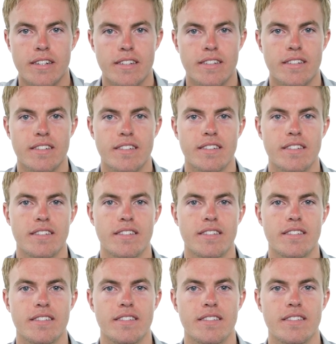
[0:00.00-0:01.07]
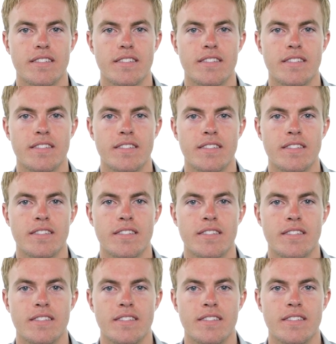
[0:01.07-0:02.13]

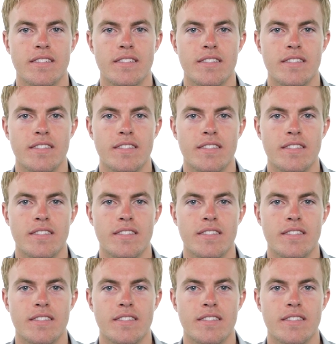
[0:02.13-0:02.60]
Nobody speaks.